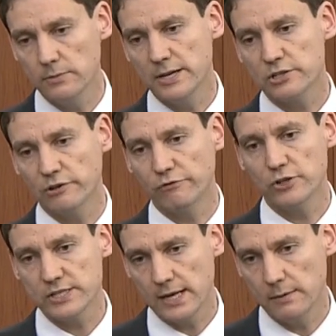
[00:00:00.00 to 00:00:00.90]
the minister
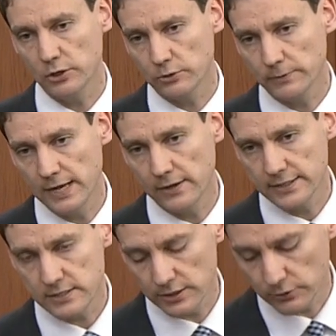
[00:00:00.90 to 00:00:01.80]
firsthand about the
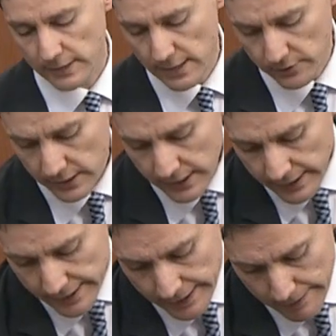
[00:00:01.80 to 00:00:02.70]
realities on the ground.
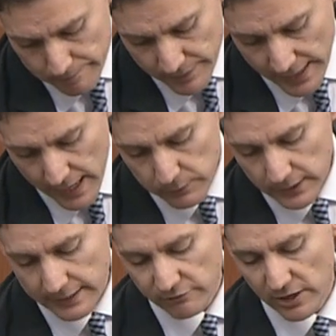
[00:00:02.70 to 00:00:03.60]
And I would
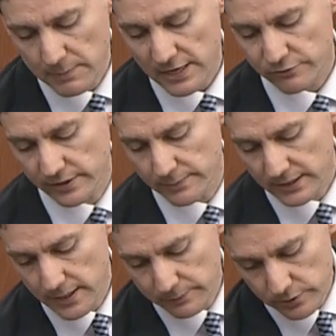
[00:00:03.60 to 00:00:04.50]
like very much for him to
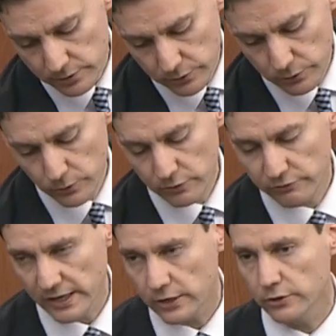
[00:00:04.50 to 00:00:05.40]
come to
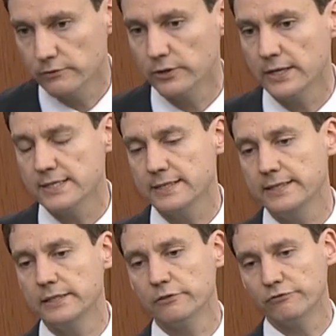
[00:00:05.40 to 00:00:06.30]
Vancouver and to
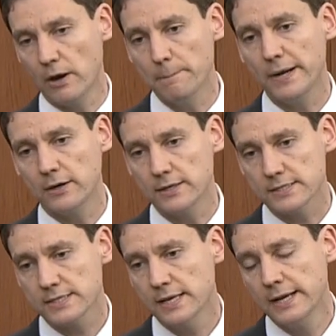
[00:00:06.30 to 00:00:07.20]
hear from
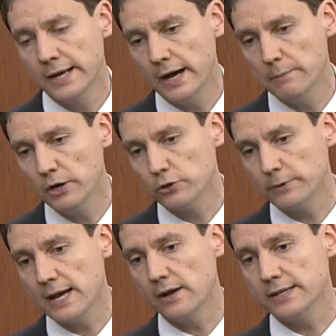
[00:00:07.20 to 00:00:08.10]
parents about the
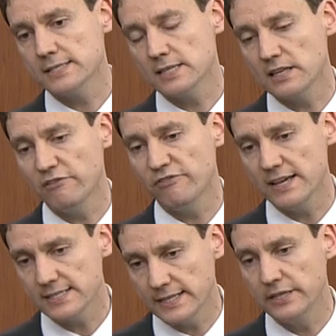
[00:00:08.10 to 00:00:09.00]
realities that they
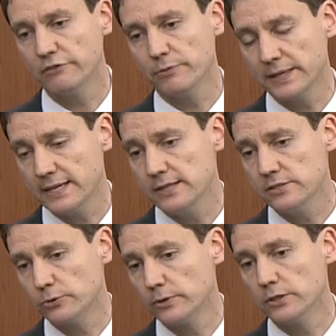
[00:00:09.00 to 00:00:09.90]
face, to hear from the
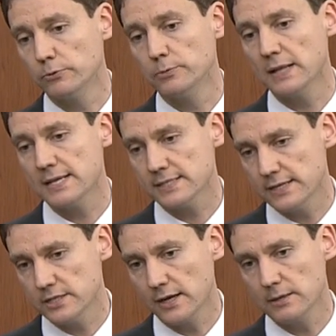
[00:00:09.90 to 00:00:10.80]
kids who were in the room last
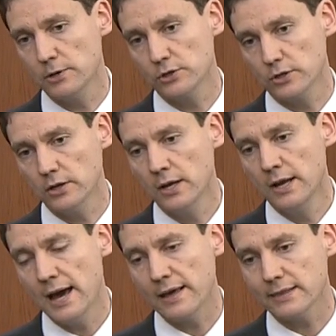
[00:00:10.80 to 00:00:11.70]
night talking about their
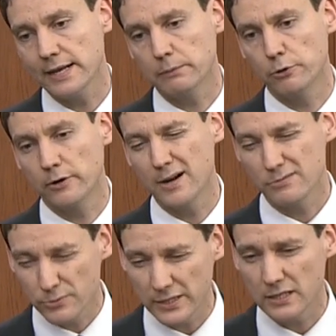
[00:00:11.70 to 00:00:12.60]
athletic
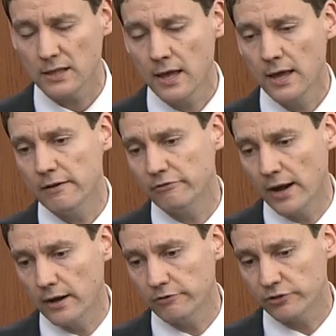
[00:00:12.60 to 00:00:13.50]
programs. Really,
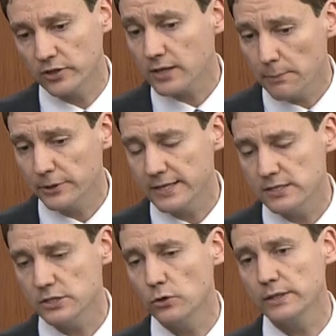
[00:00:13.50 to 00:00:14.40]
for a couple
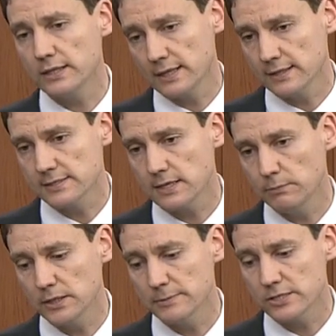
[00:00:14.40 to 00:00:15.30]
kids, the only thing that's
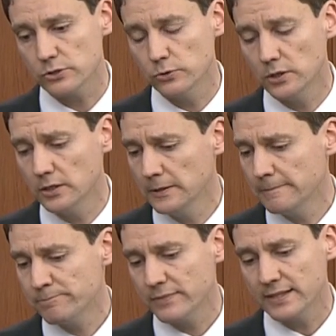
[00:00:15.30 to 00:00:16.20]
keeping them in school,
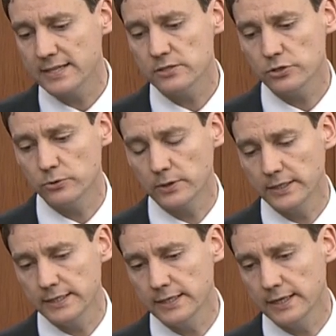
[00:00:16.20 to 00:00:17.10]
kids who were
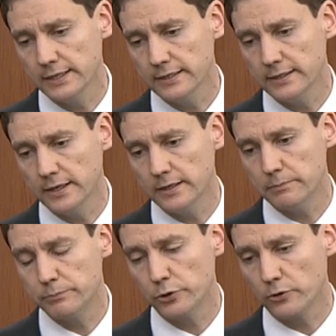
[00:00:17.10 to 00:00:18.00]
in a
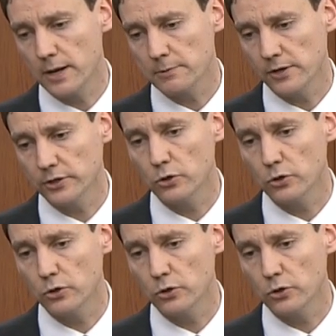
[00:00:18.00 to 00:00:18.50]
program called the